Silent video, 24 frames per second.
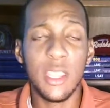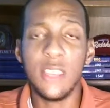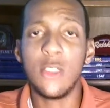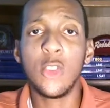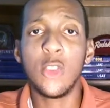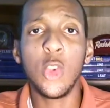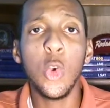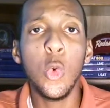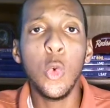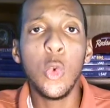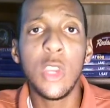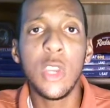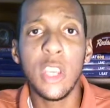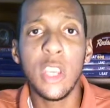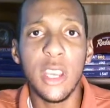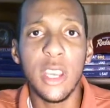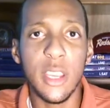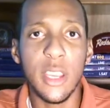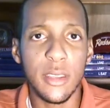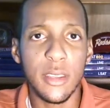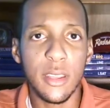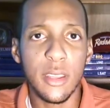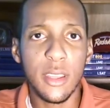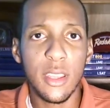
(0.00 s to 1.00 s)
He's too
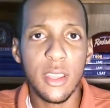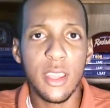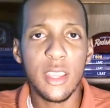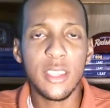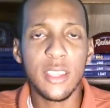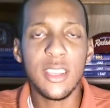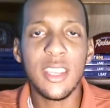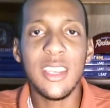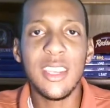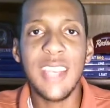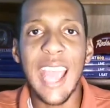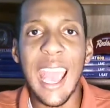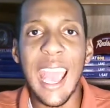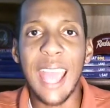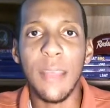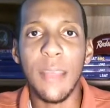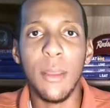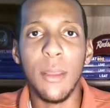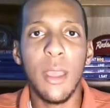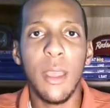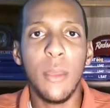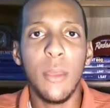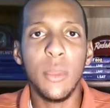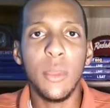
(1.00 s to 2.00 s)
good to not
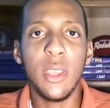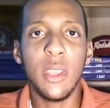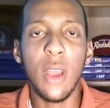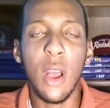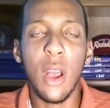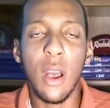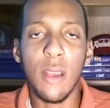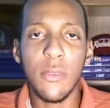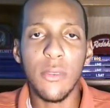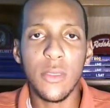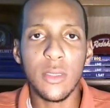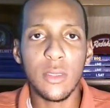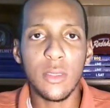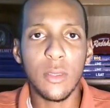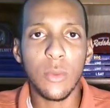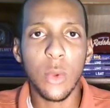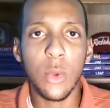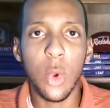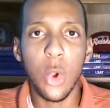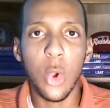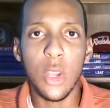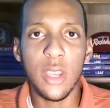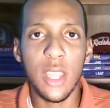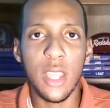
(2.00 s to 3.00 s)
be an
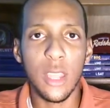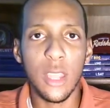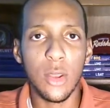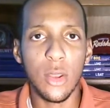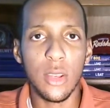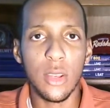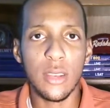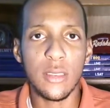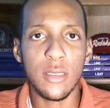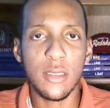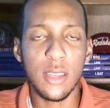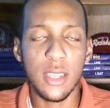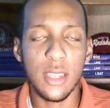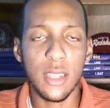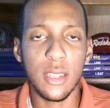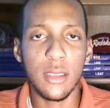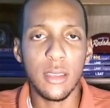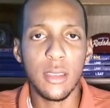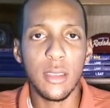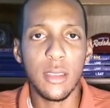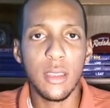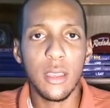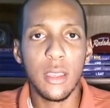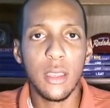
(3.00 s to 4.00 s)
offensive coordinator in this league.
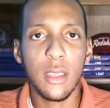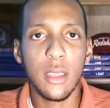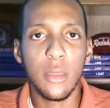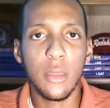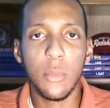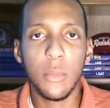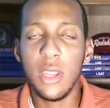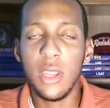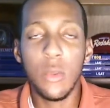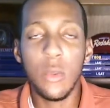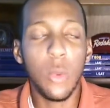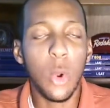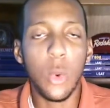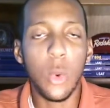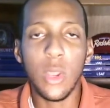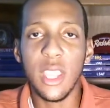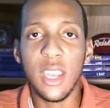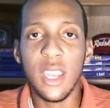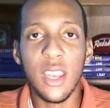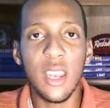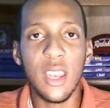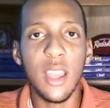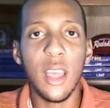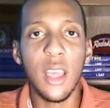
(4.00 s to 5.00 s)
But he won't
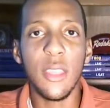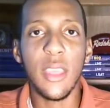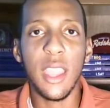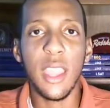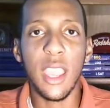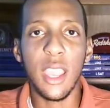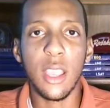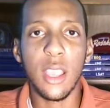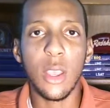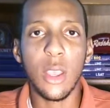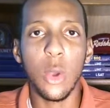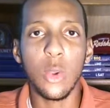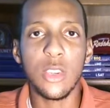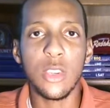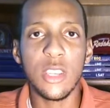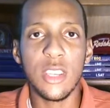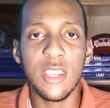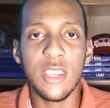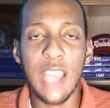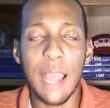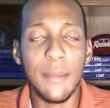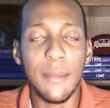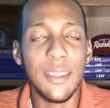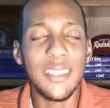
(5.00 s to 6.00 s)
get another head
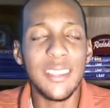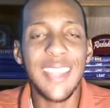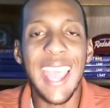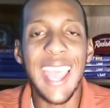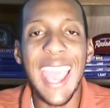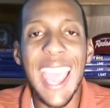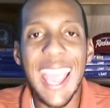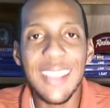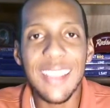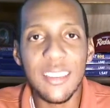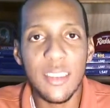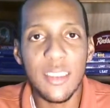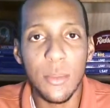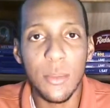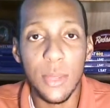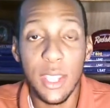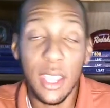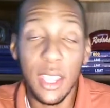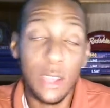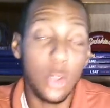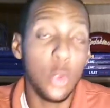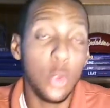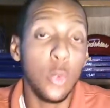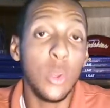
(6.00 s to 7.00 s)
coaching job. This has to be
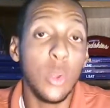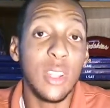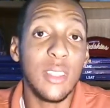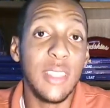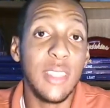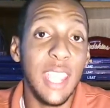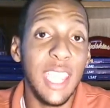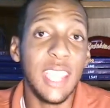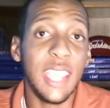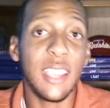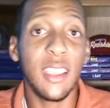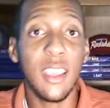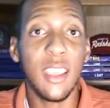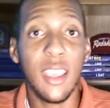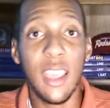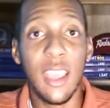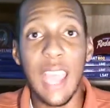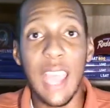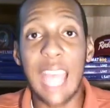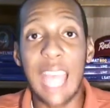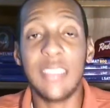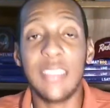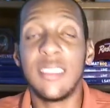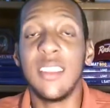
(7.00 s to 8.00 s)
it, you would think.
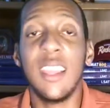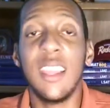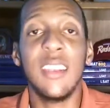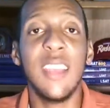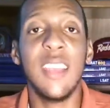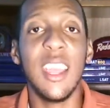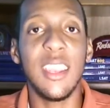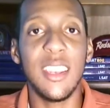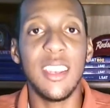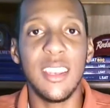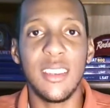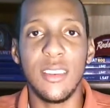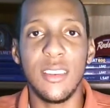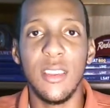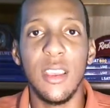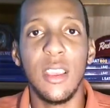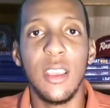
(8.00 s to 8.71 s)
I said that